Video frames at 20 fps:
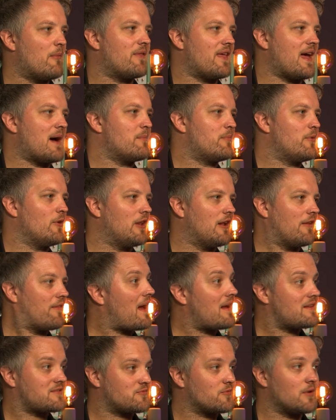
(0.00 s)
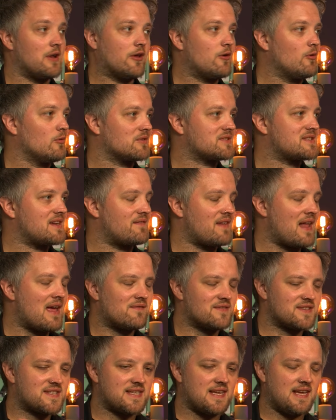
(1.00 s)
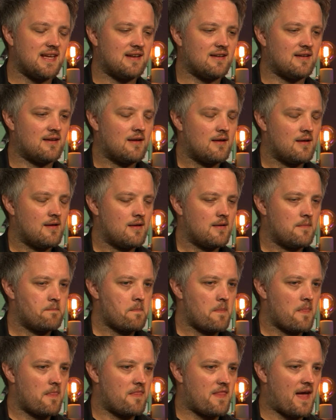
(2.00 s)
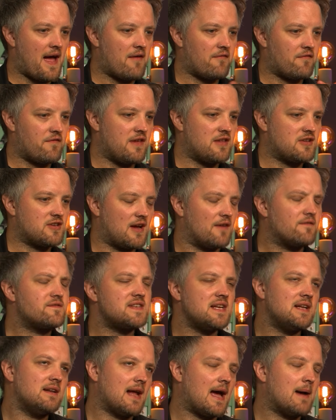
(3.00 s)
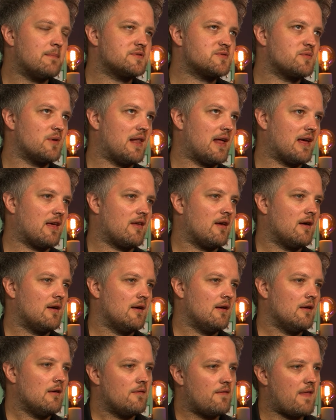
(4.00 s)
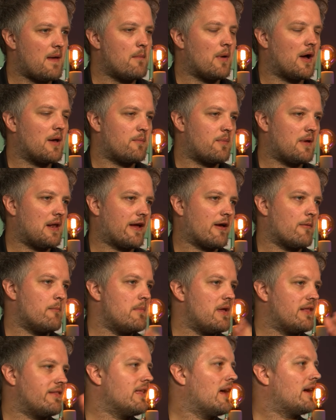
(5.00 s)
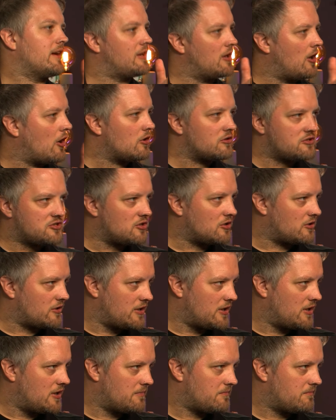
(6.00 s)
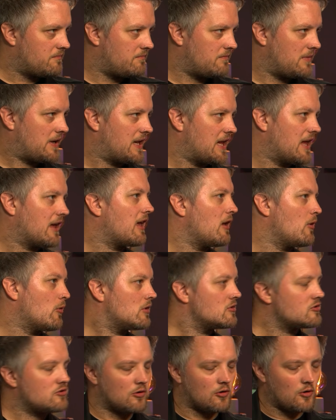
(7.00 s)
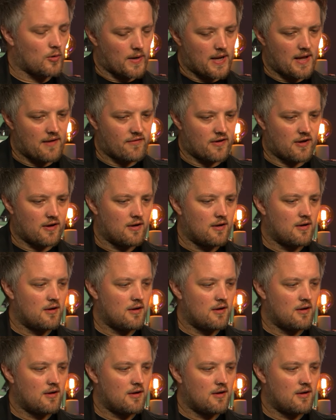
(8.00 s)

with the amp earlier. That's really cool because I've never seen that feature. I've seen amps where like there might be like a midnight notch on an EQ control or whatever,